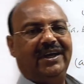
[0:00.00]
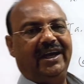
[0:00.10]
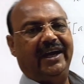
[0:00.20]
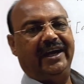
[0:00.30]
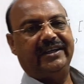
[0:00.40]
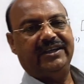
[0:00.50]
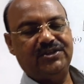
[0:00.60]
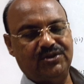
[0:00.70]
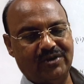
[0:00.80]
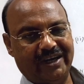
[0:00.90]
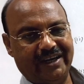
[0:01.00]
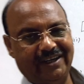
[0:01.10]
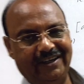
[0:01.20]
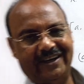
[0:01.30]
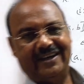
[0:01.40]
and enjoy
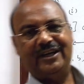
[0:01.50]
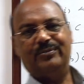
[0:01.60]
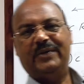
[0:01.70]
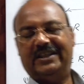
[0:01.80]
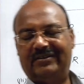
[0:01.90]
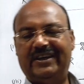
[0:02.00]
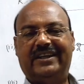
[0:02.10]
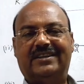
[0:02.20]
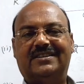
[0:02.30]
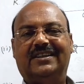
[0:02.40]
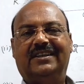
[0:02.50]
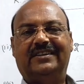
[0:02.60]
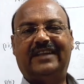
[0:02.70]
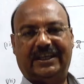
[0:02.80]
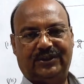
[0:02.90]
learning mathematics.
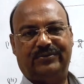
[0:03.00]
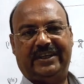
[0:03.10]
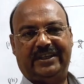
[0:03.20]
Thank you very